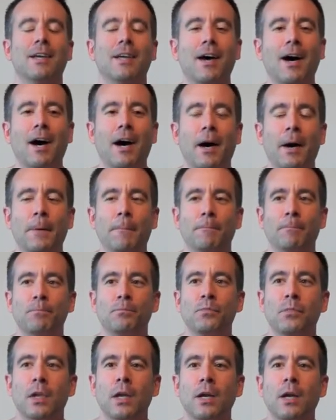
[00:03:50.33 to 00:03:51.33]
Um,
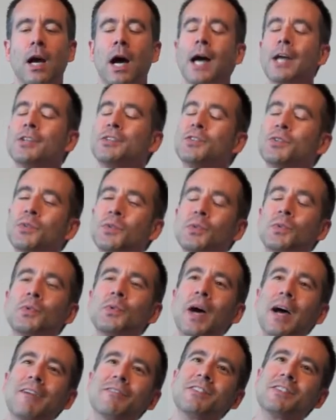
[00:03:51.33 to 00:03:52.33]
I do
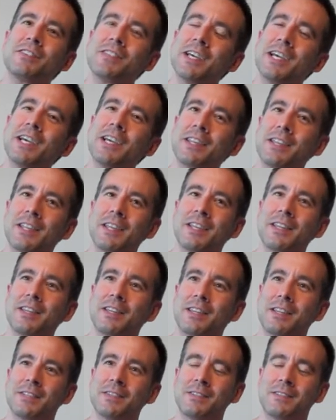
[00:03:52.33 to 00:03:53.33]
have to say that
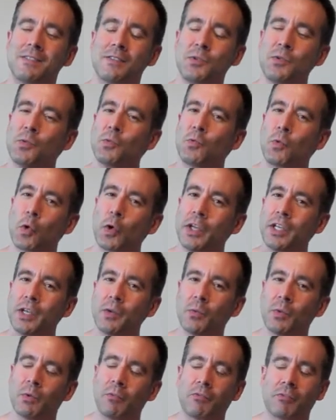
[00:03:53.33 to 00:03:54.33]
this new
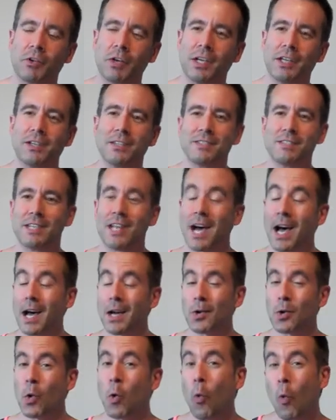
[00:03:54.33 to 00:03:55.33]
roidy Wolverine is
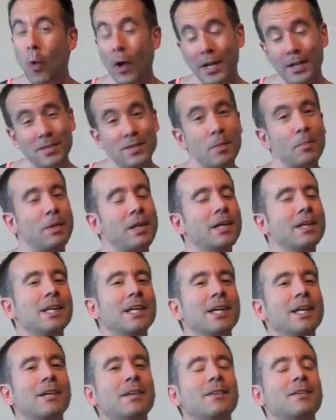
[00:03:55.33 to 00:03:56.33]
not quite as
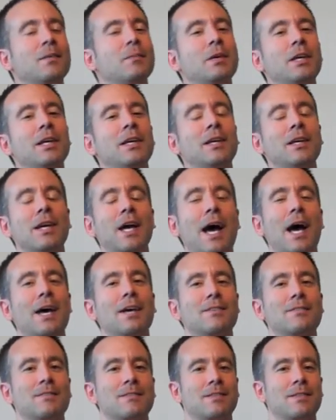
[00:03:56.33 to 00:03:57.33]
appealing to me
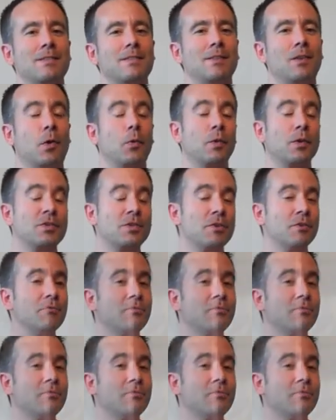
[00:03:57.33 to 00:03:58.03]
as the original